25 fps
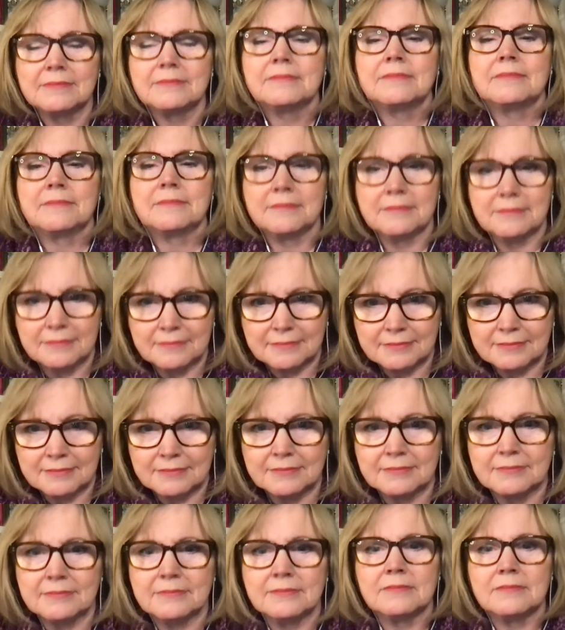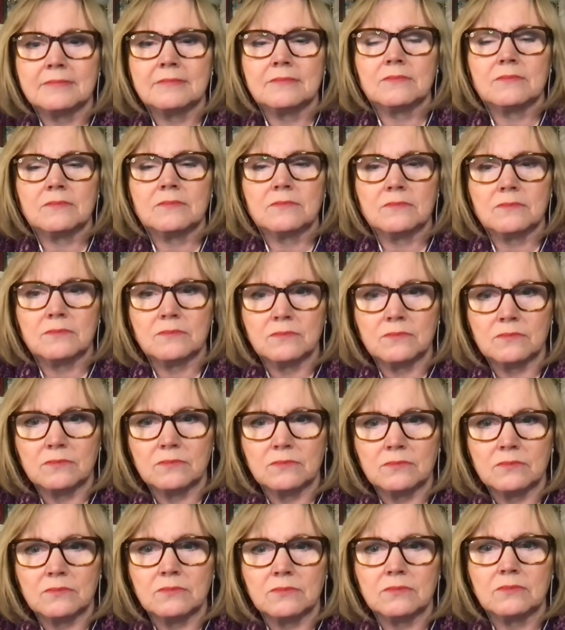
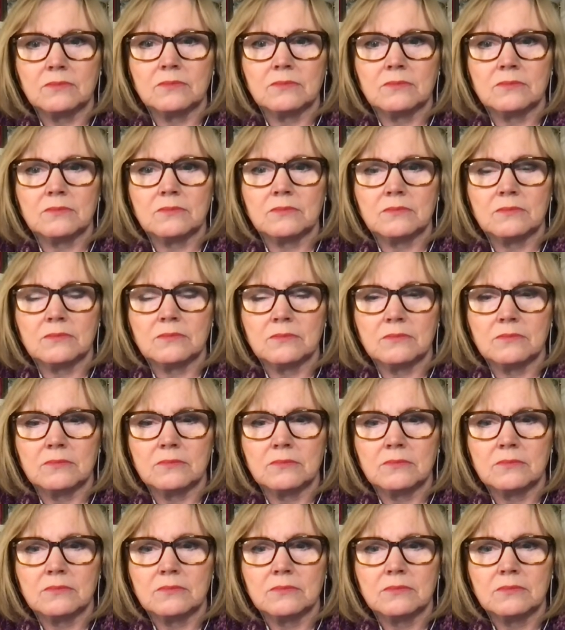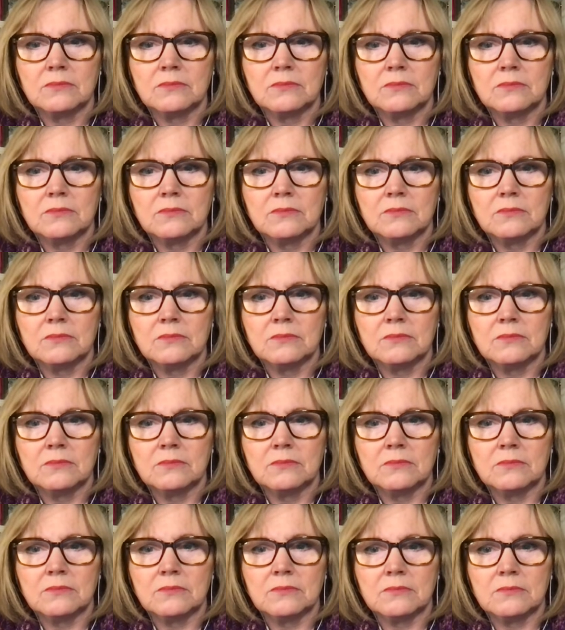
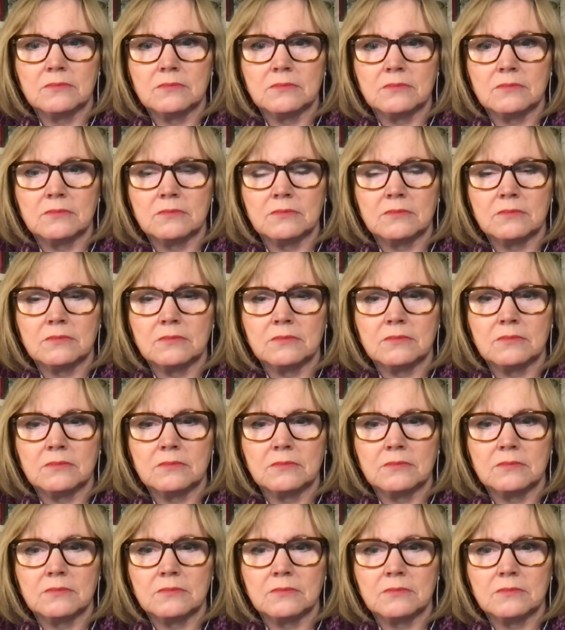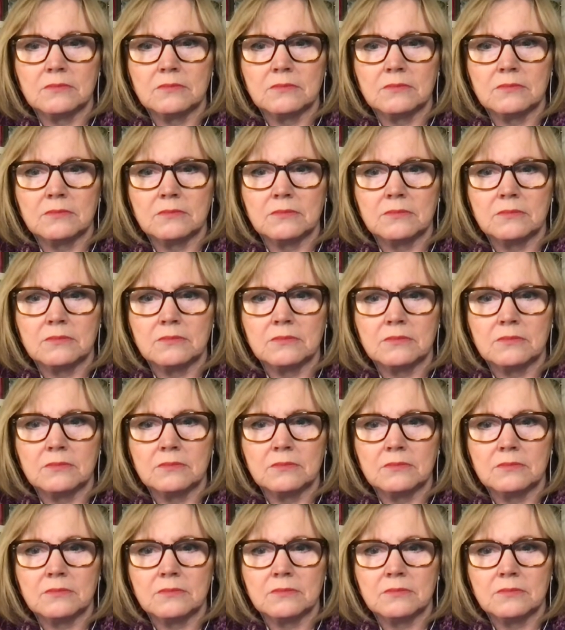
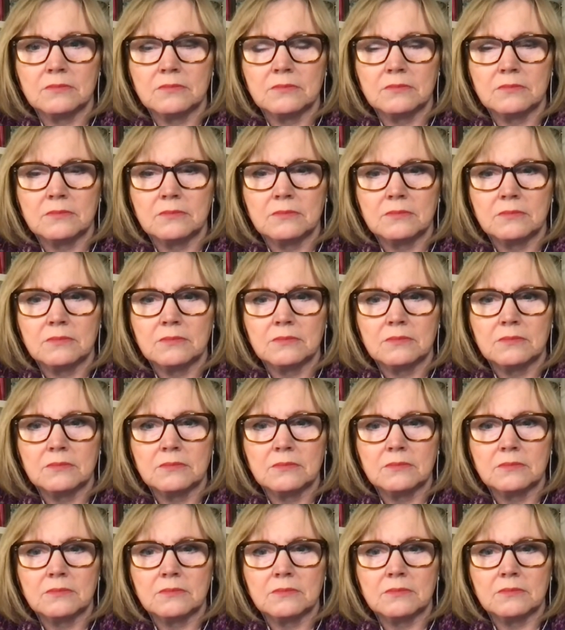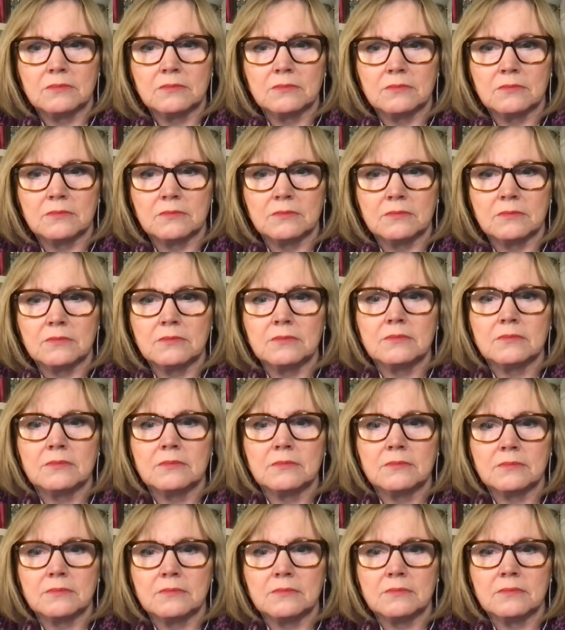(not speaking)